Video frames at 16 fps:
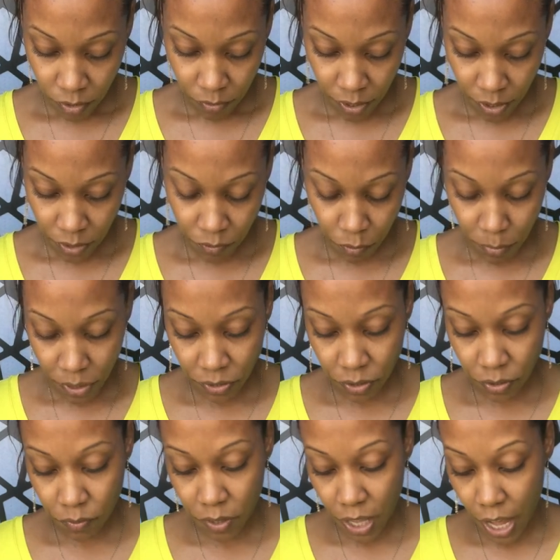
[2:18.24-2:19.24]
We ask for
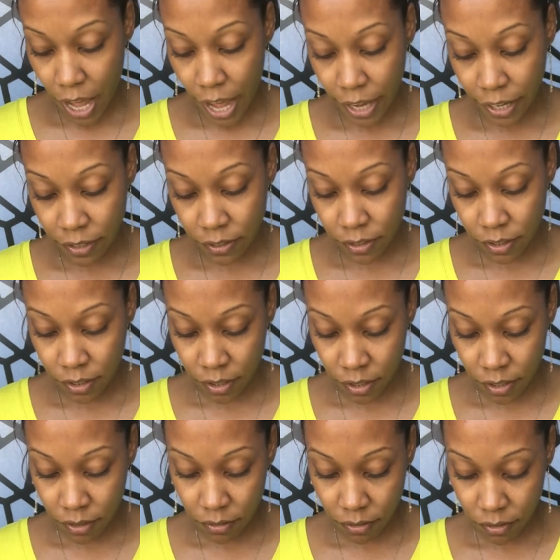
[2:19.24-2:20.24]
messages for the highest
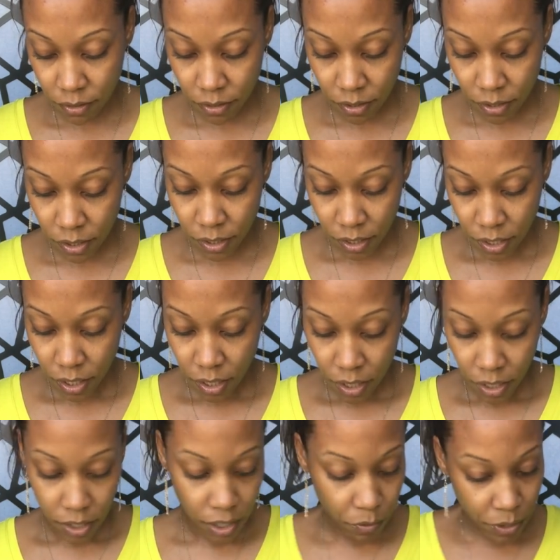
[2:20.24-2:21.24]
good.
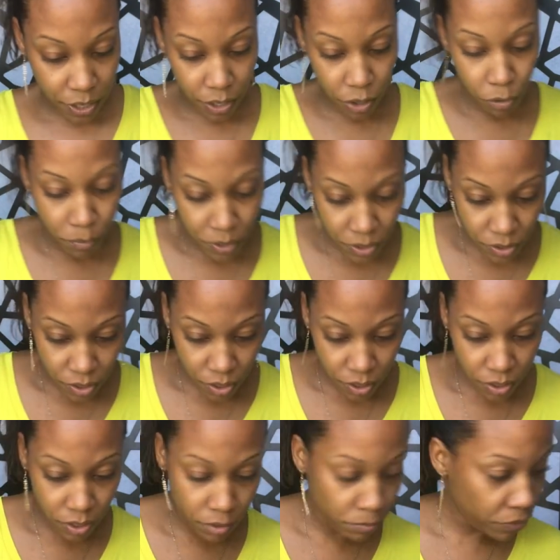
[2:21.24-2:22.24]
It will help in
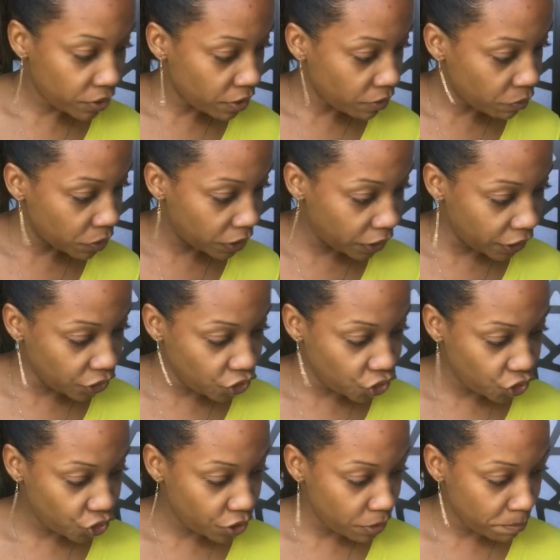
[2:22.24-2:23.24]
terms of
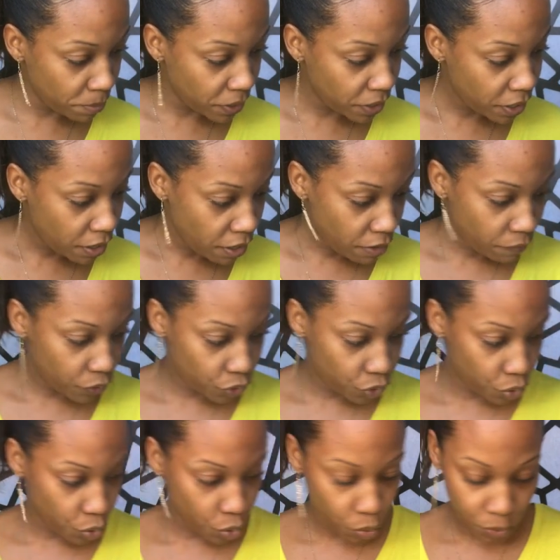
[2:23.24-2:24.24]
relationship for
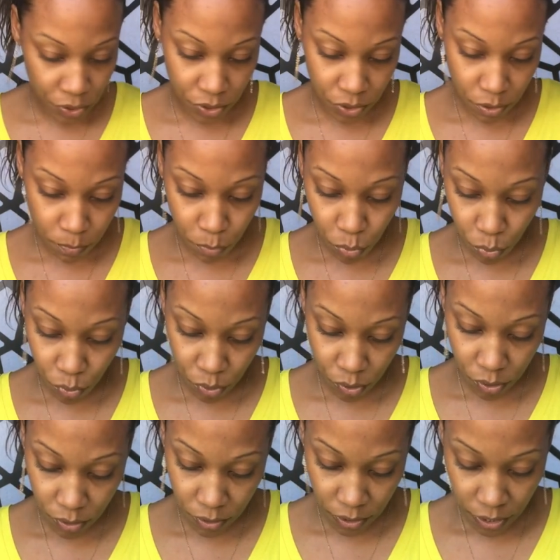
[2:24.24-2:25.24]
Taurus the
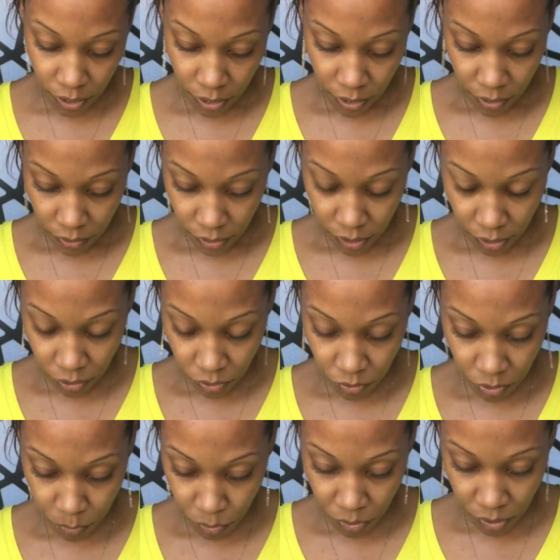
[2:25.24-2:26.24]
Bull. Thank
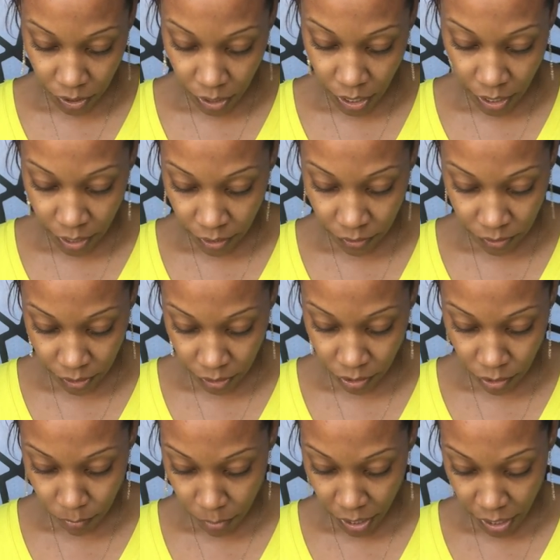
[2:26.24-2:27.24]
you, spirit guides.
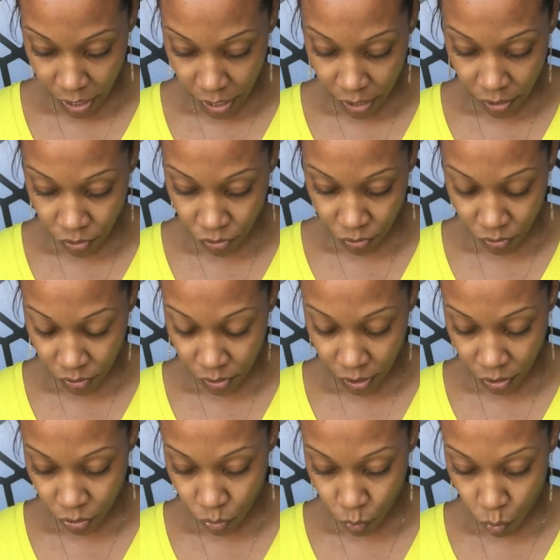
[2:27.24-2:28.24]
Thank you, my angels.
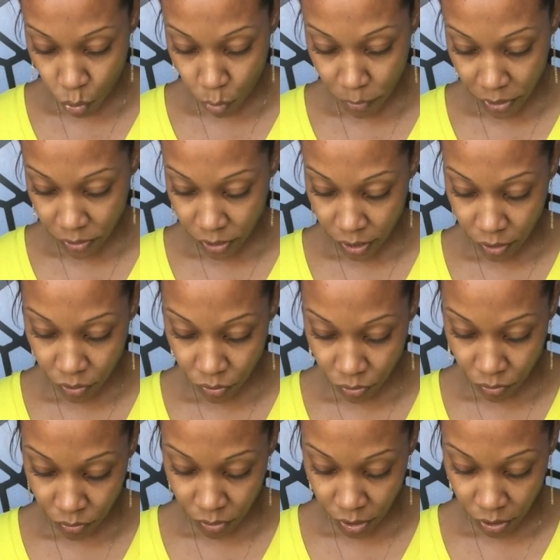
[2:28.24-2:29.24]
Thank you, romance
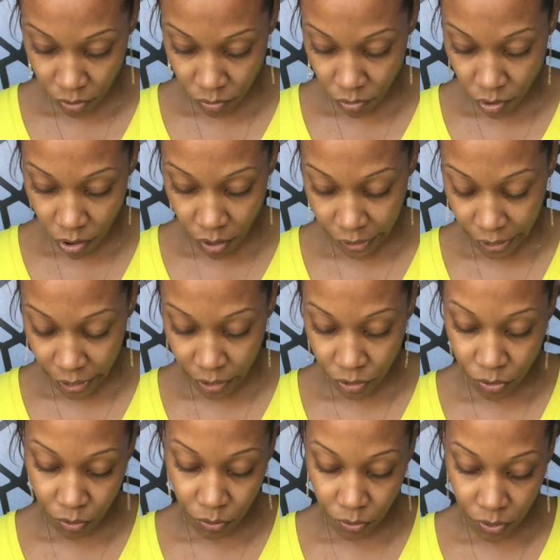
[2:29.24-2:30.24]
angels. Thank you,
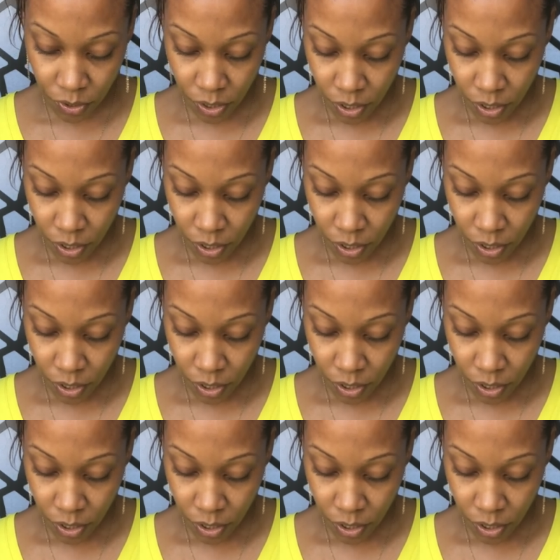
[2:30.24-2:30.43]
archangels.